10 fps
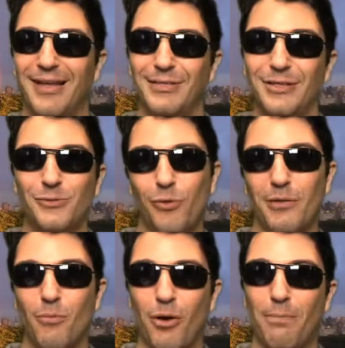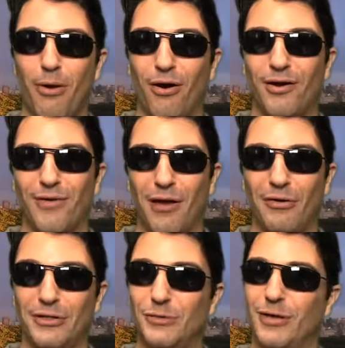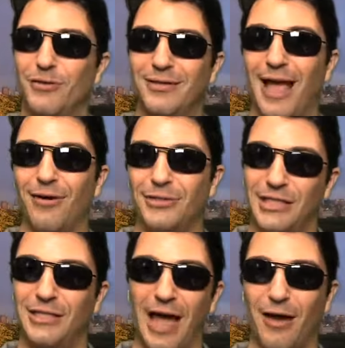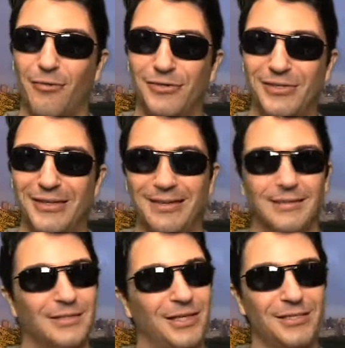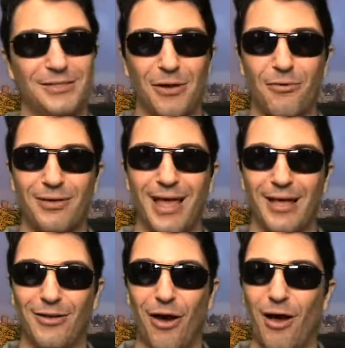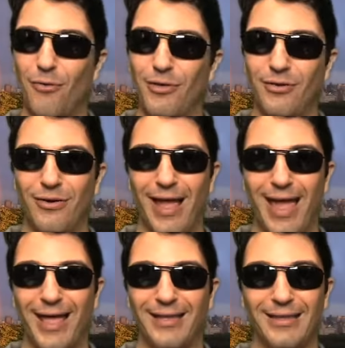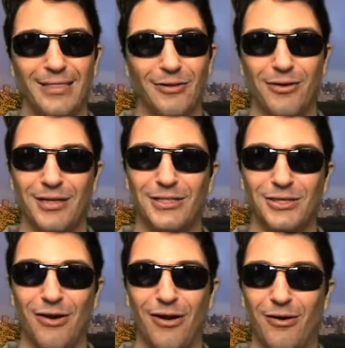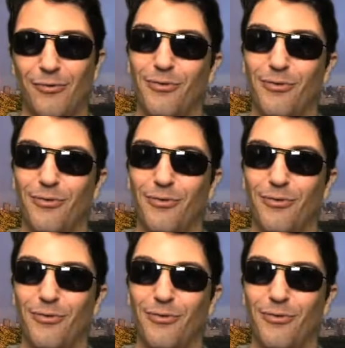Just one more part of our trickle-down cheatocracy. Just don't get caught with your hand in the cookie jar.